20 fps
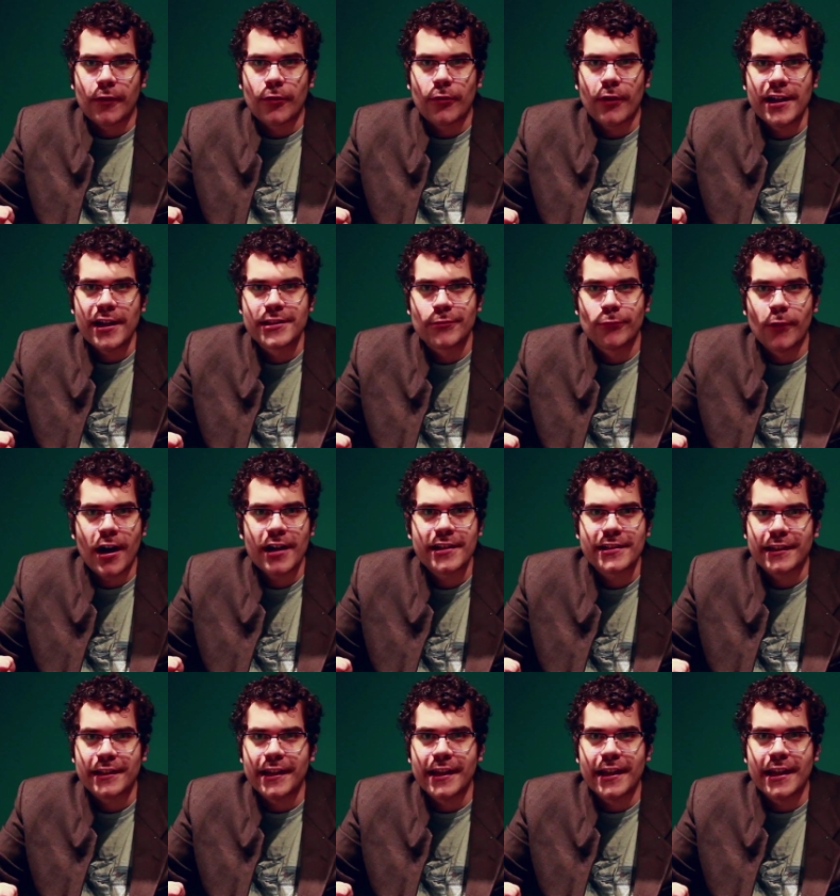Cross
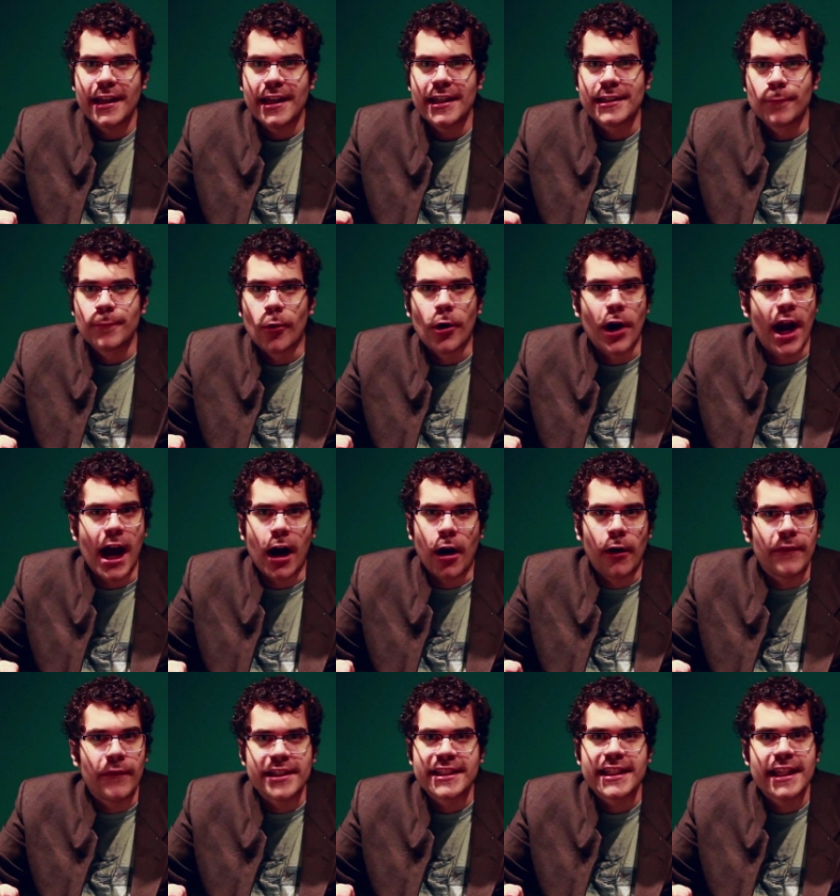Waxlet is more
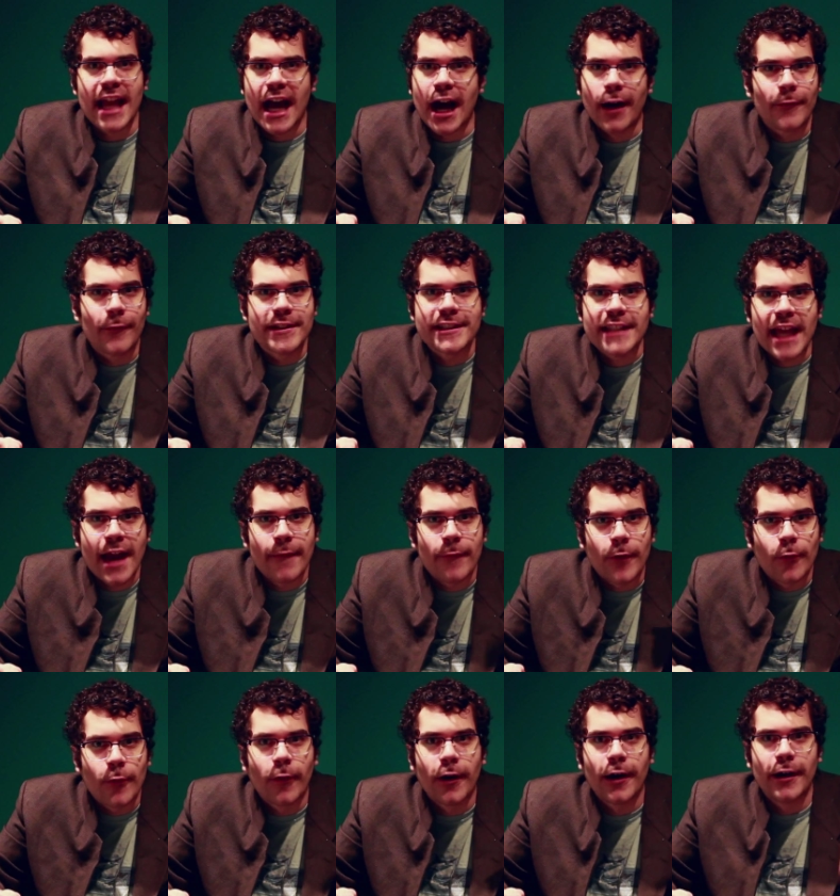Elvis than Elvis
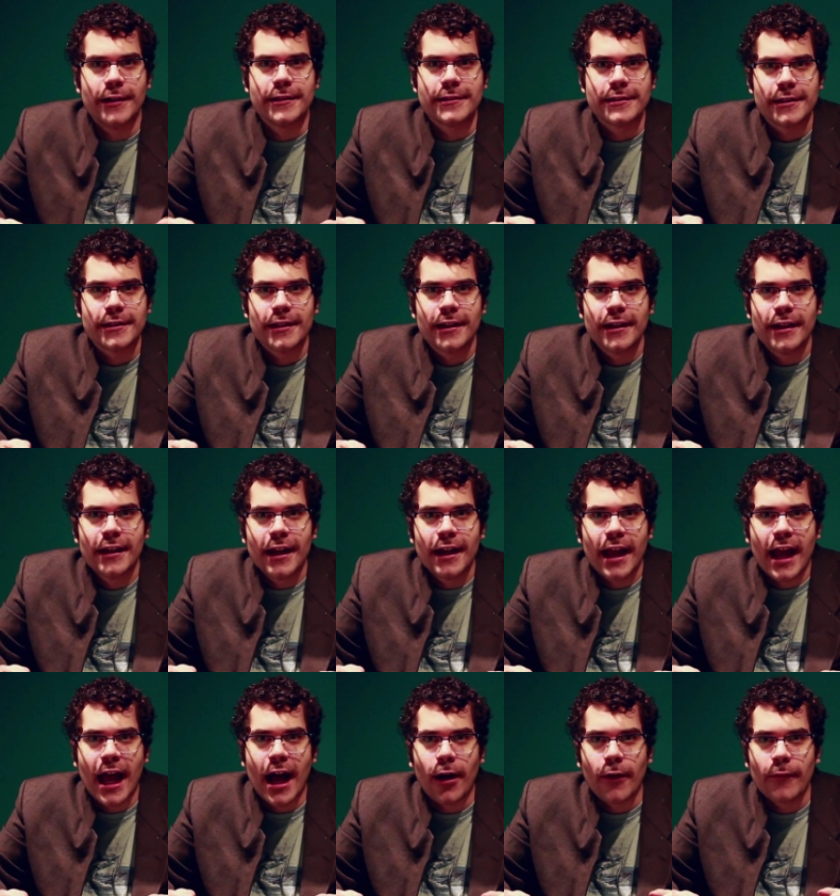ever was.
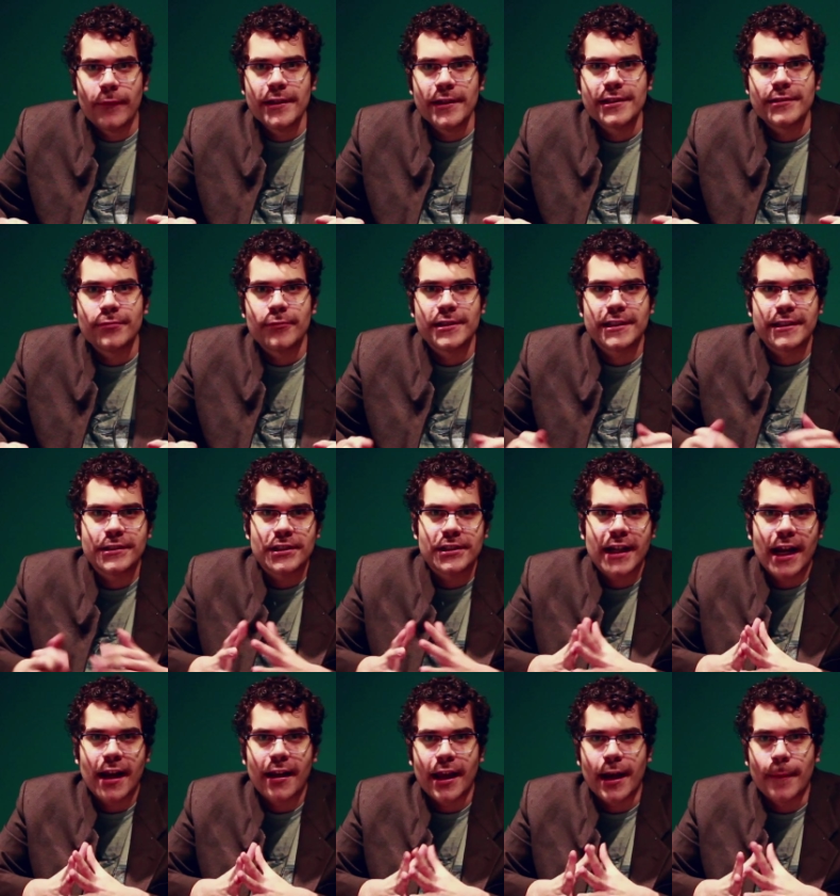Elvis was just
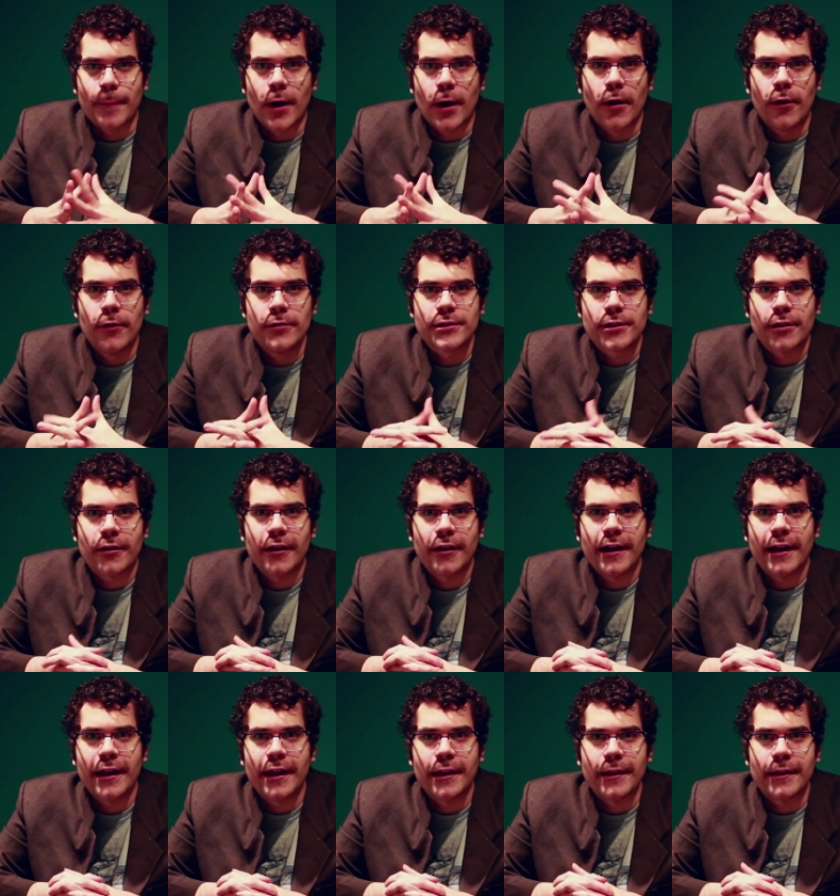kind of like a poser,
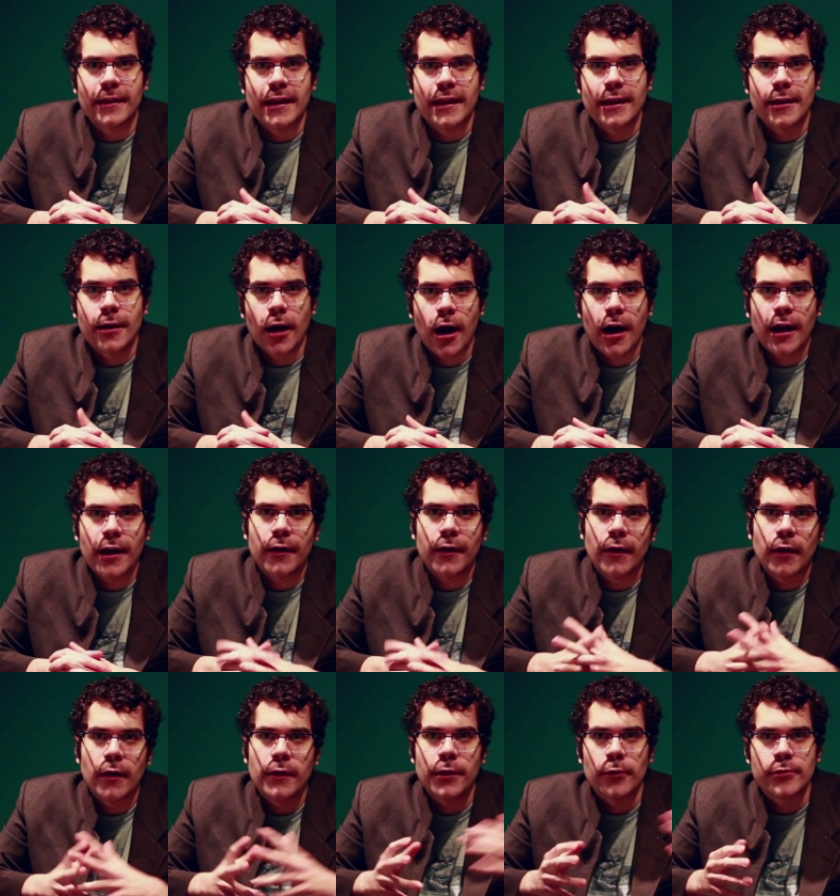and he
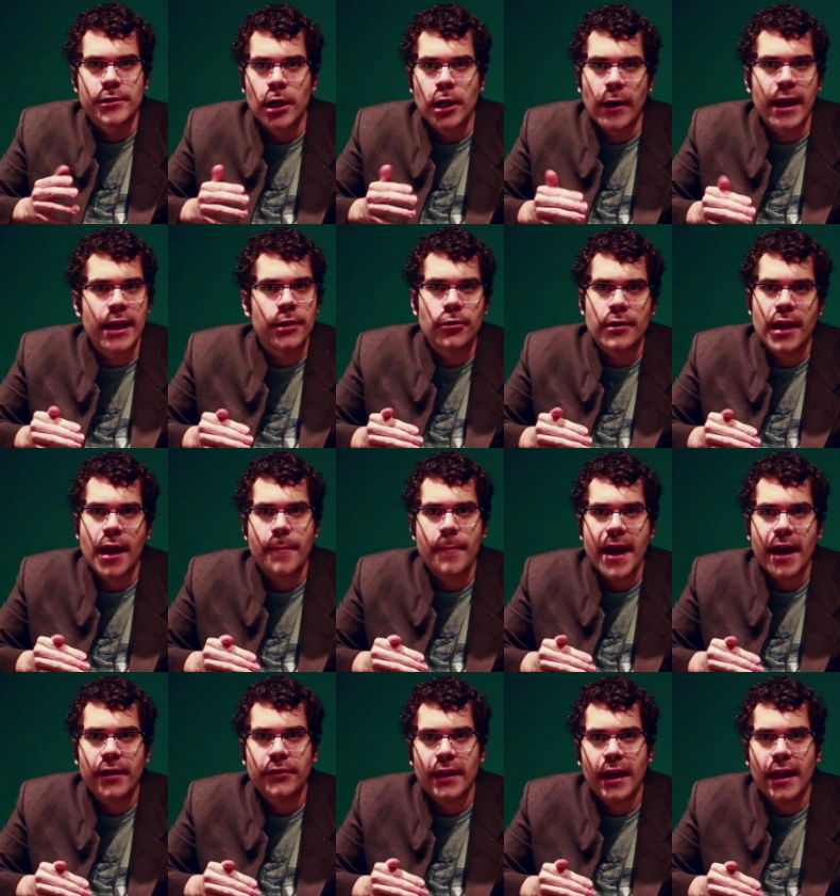got there was no internet
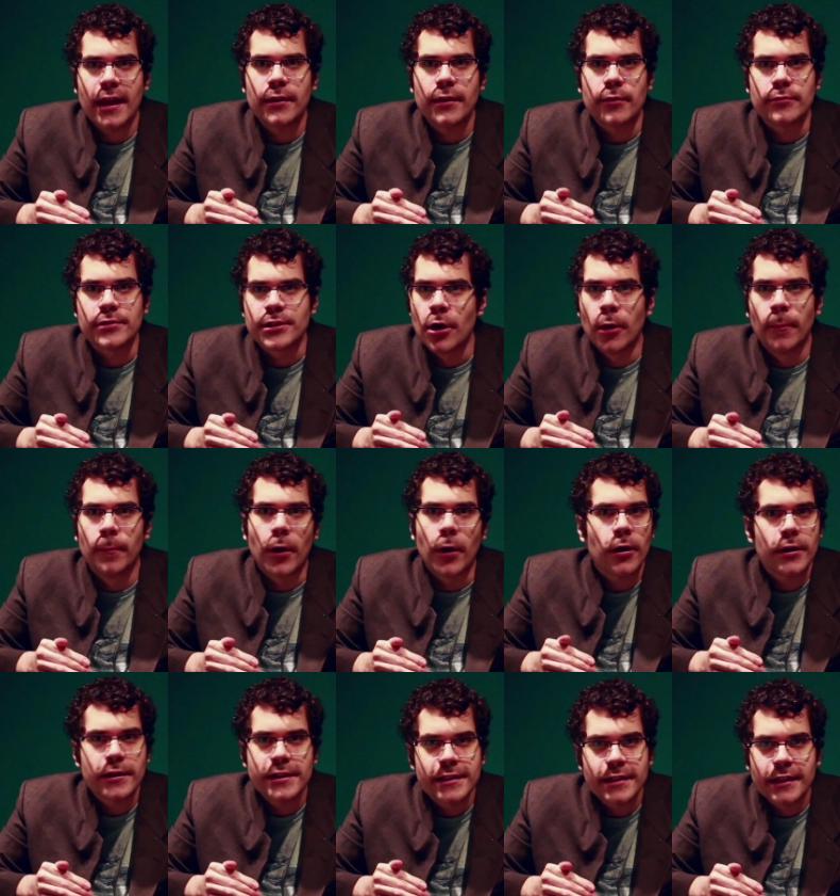back then. There was no
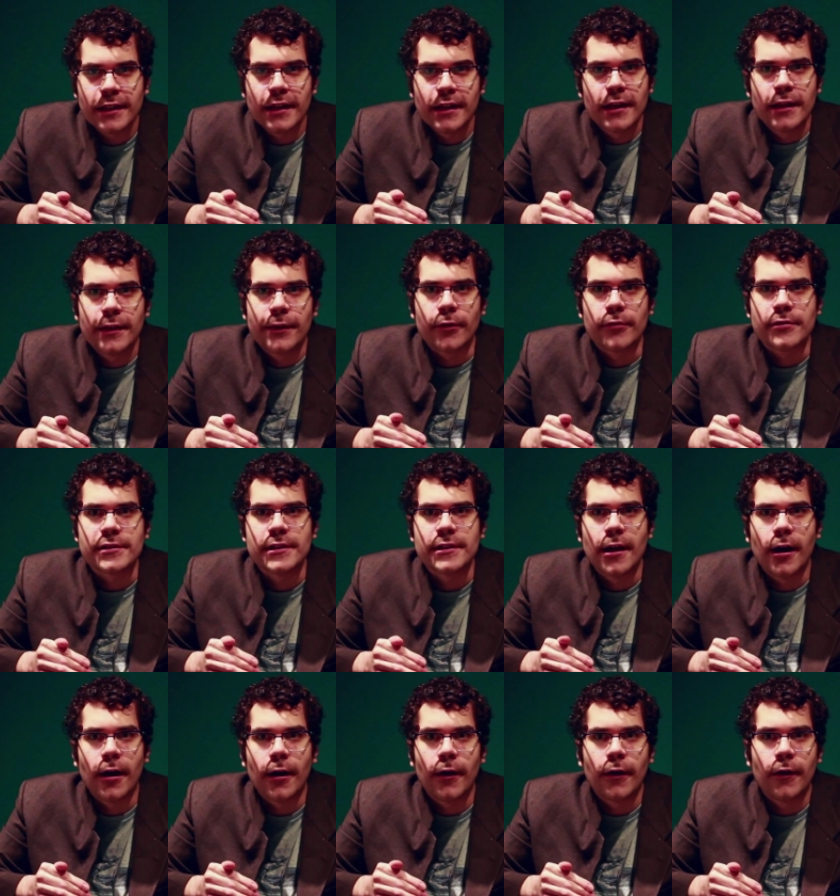books. There was
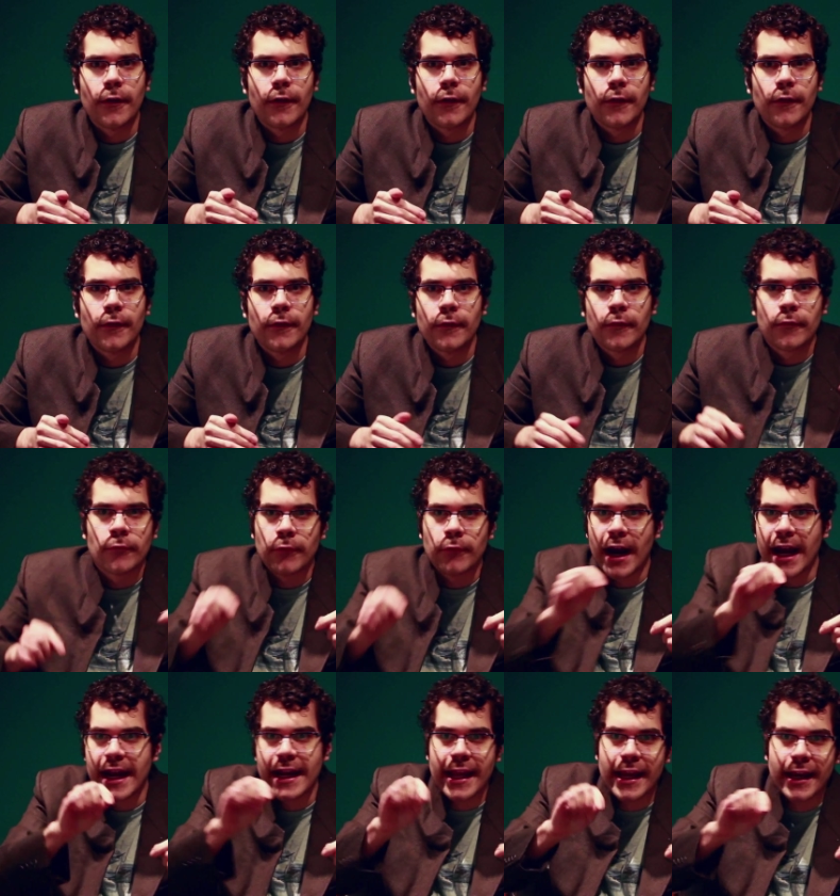no
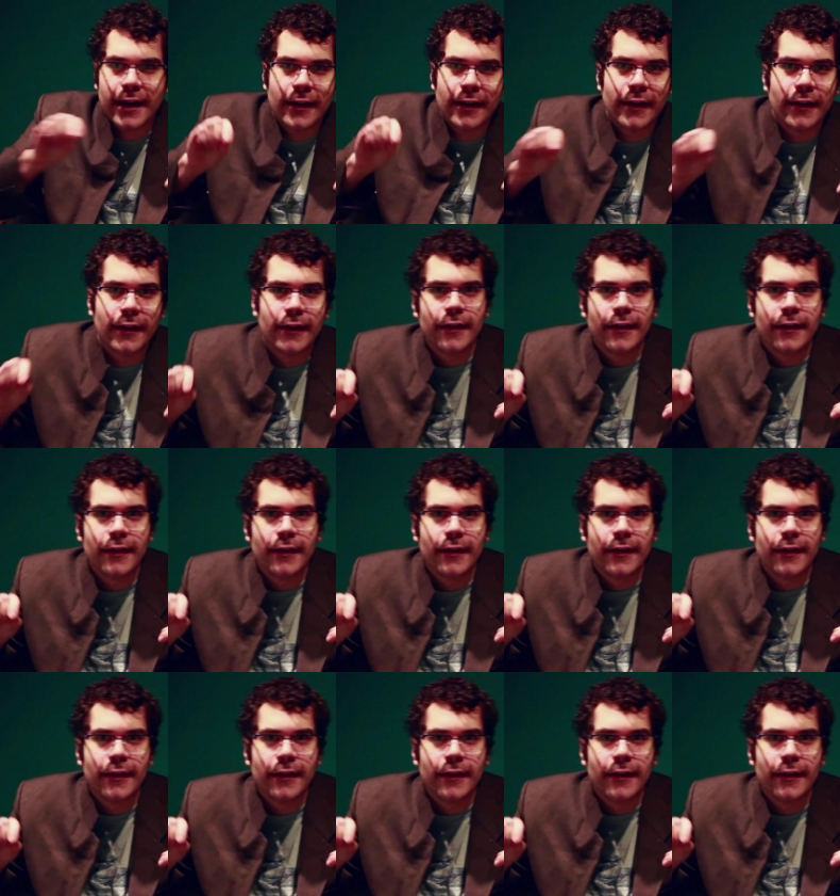writing.